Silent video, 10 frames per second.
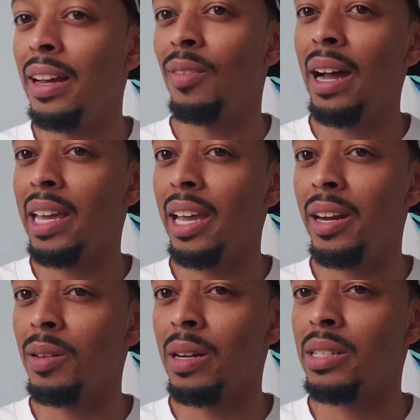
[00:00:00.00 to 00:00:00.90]
Why I can't
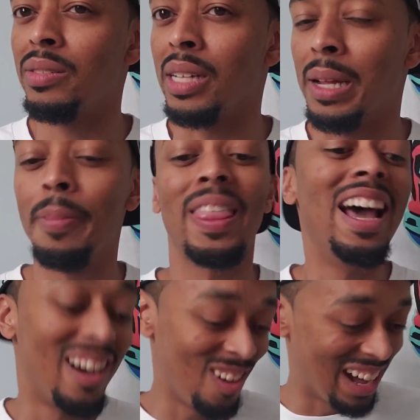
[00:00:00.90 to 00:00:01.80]
hear the rest of it?
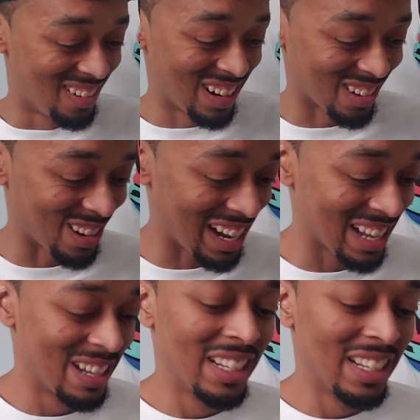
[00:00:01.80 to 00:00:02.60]
Why?